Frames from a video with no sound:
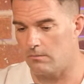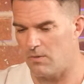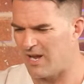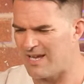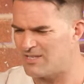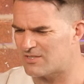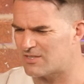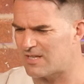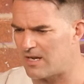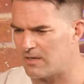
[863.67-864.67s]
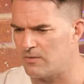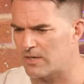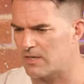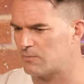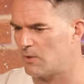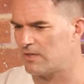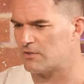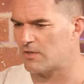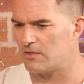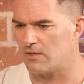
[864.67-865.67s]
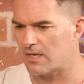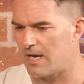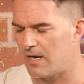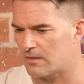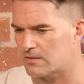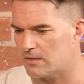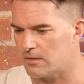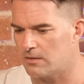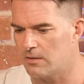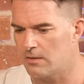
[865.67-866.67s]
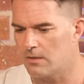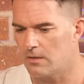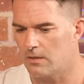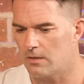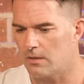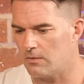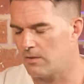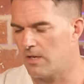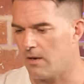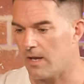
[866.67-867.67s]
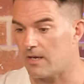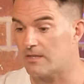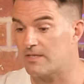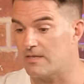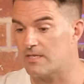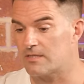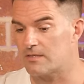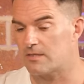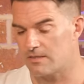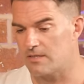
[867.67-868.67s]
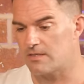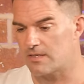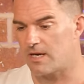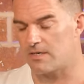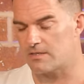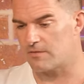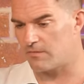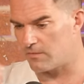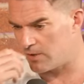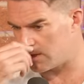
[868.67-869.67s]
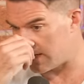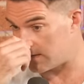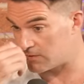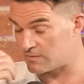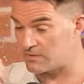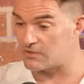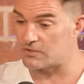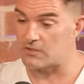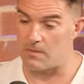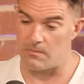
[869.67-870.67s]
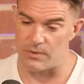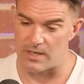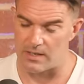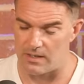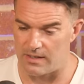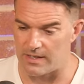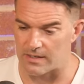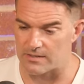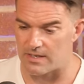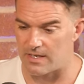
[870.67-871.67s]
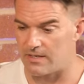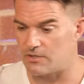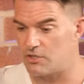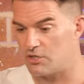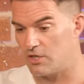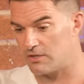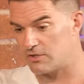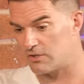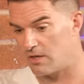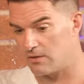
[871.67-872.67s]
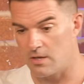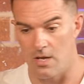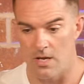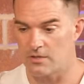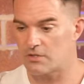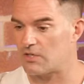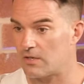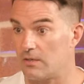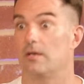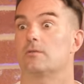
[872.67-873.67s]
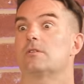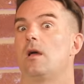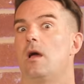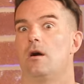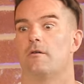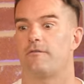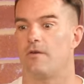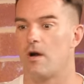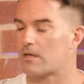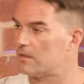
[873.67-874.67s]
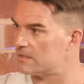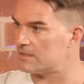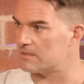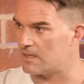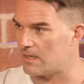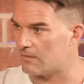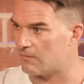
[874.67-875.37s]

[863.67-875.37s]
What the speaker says: my agent just out of nowhere goes, "Why don't you try doing a character?" And I went, yeah, right. And I did this character, this Filberto character, and something clicked, and it just, I was like, oh, fuck, this is it,